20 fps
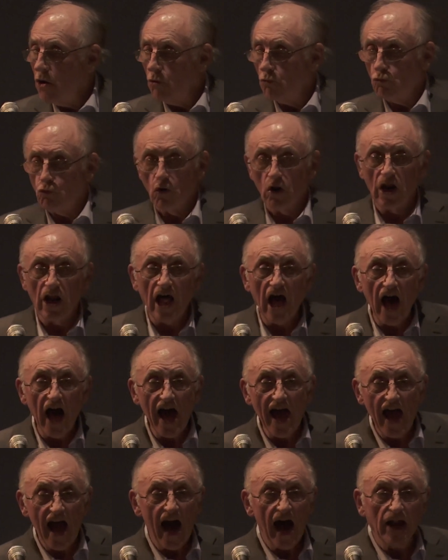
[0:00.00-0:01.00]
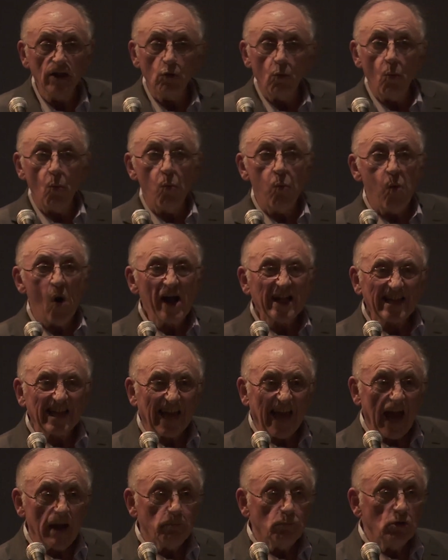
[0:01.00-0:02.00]
rely on what
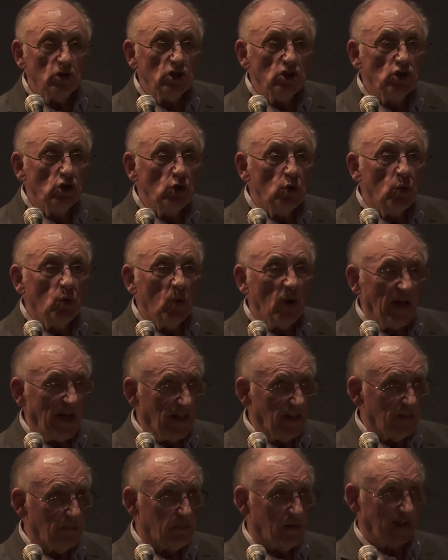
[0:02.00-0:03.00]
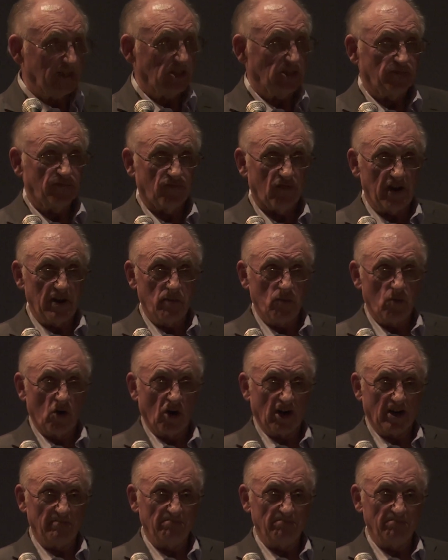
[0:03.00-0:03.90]
can we do in the present framework.